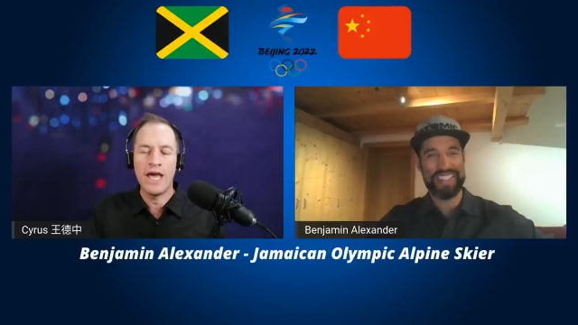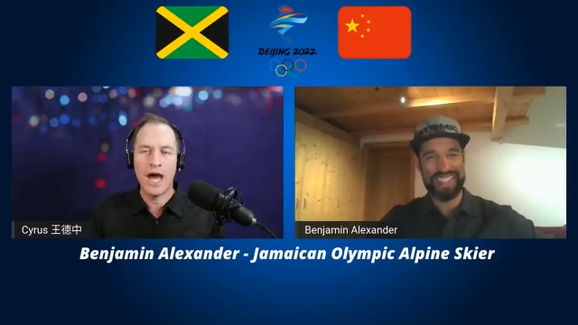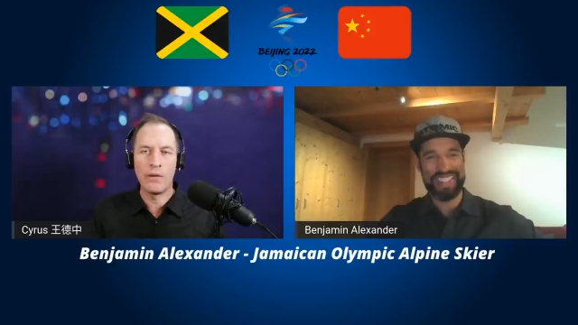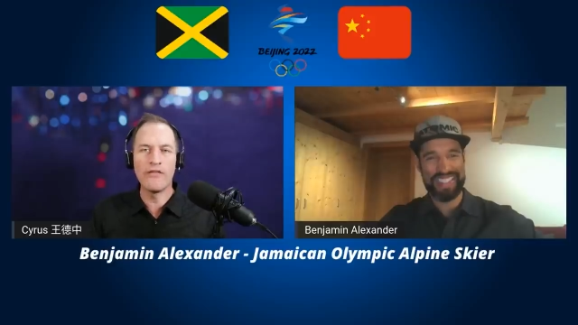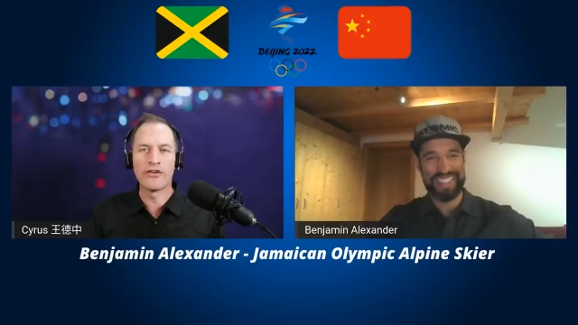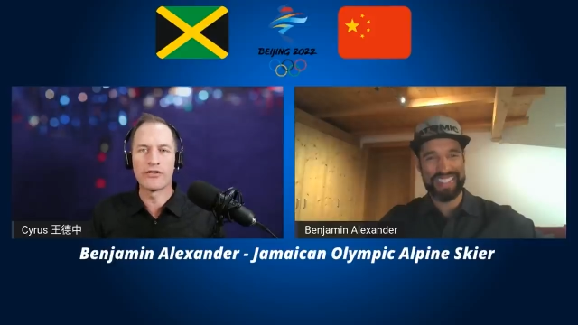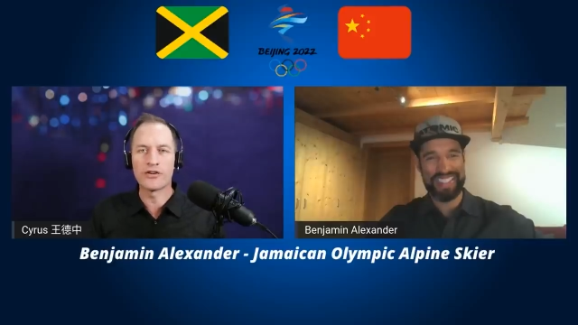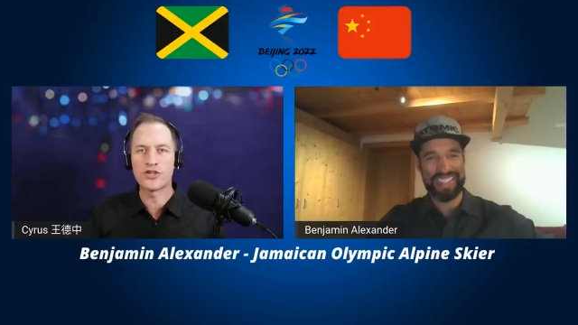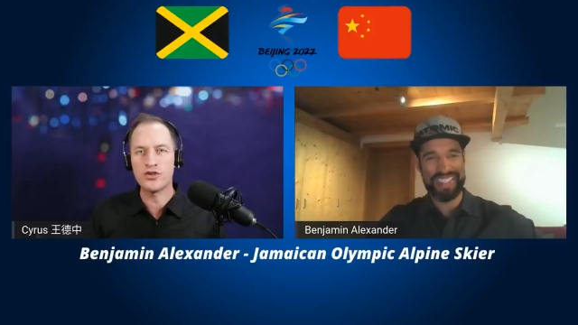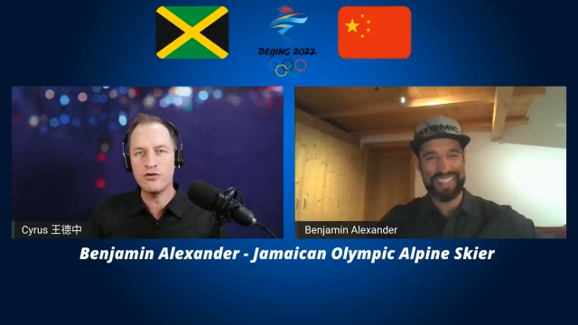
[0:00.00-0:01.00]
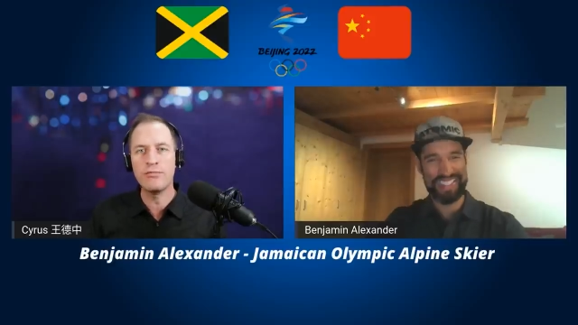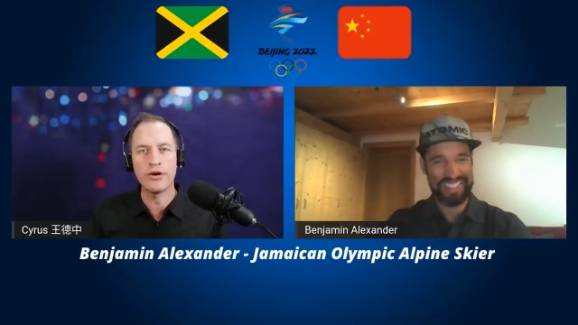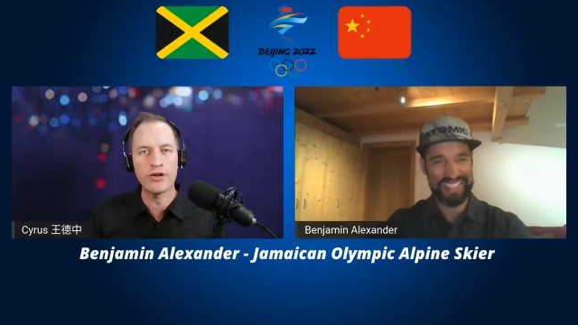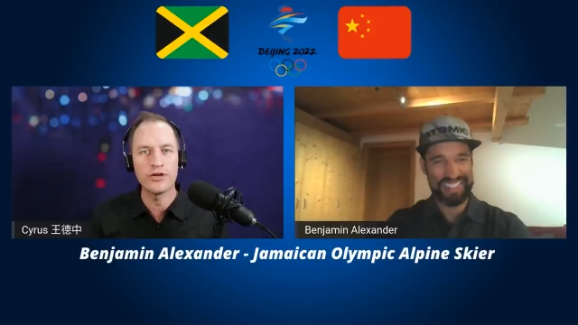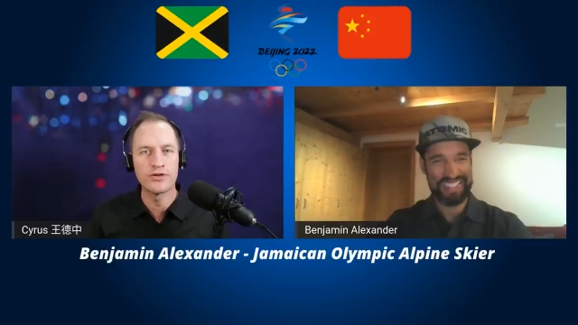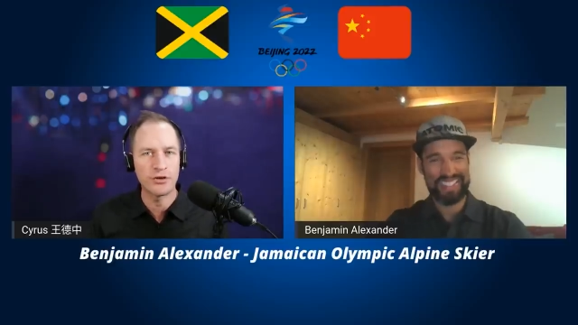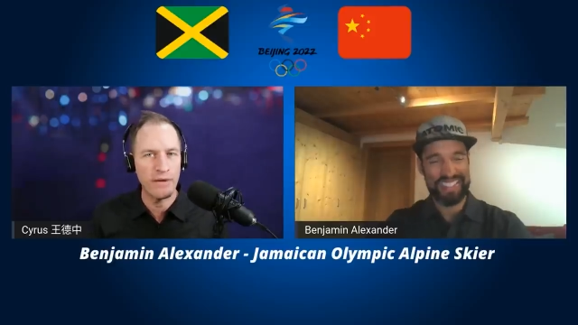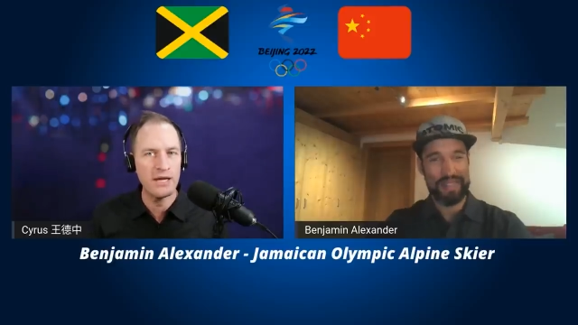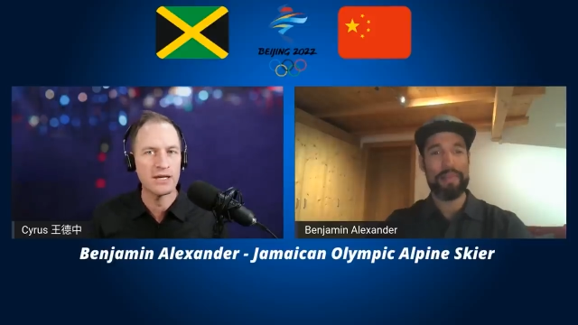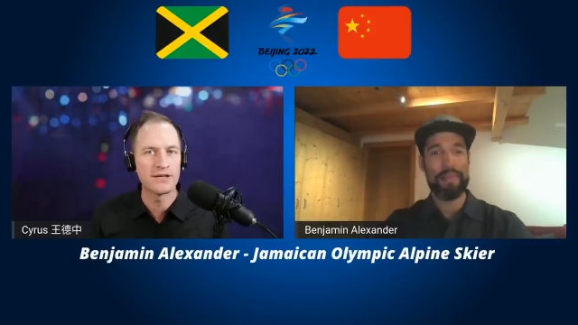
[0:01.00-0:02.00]
Speaker 1: However, there's 2 million
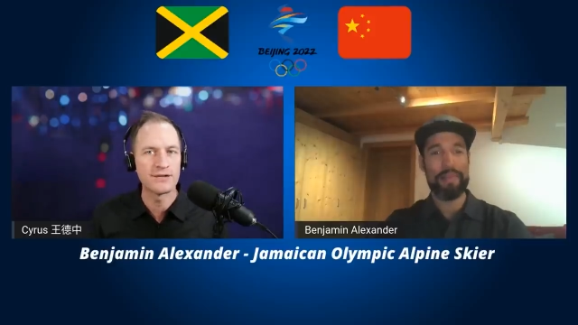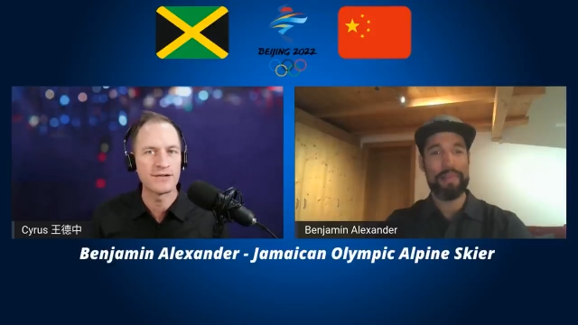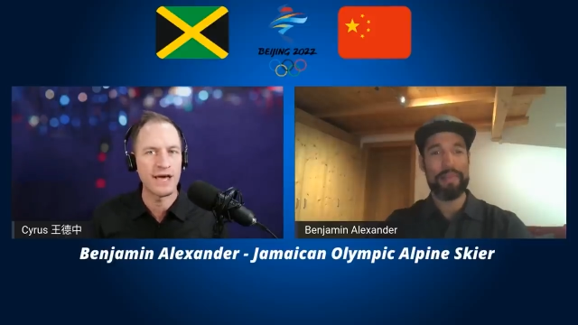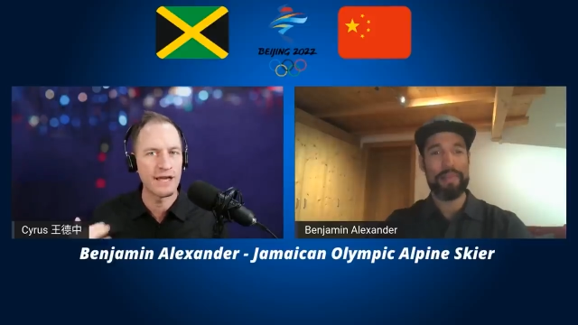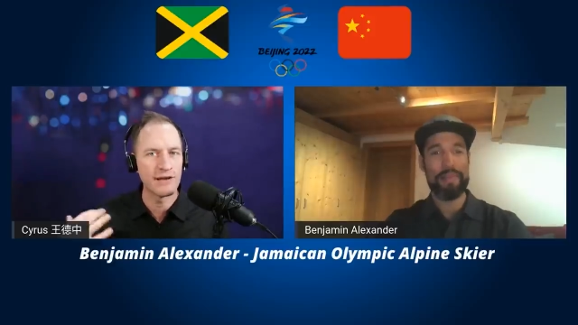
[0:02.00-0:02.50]
Jamaicans that